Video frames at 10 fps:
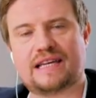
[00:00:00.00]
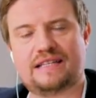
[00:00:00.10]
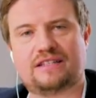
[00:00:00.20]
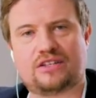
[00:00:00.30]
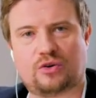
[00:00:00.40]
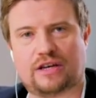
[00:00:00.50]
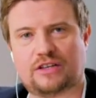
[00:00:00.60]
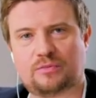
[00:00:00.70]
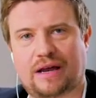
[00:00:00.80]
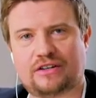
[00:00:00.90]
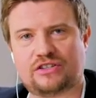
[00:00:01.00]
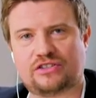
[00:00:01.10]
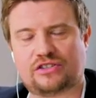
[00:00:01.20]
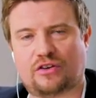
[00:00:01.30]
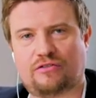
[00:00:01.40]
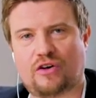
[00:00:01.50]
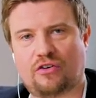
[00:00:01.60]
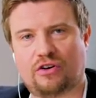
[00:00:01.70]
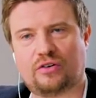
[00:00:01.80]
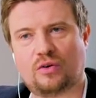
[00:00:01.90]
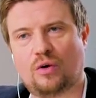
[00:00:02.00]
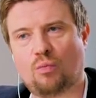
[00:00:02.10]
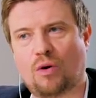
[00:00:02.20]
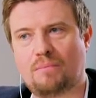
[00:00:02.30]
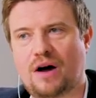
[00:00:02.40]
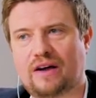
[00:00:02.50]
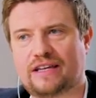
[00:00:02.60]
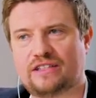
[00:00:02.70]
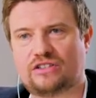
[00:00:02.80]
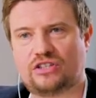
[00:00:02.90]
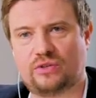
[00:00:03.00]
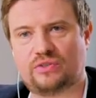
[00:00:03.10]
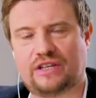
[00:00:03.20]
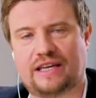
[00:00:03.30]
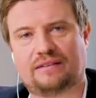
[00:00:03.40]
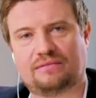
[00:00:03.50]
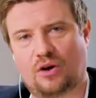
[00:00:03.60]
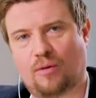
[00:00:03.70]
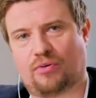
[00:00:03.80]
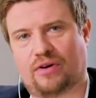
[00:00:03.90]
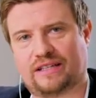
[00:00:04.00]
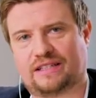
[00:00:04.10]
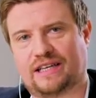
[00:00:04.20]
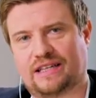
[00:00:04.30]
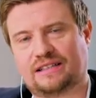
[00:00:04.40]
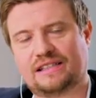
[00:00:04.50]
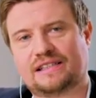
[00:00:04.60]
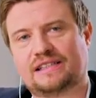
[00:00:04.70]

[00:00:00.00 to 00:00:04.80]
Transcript: EZ token expansion so far, and what markets do you see it operating in?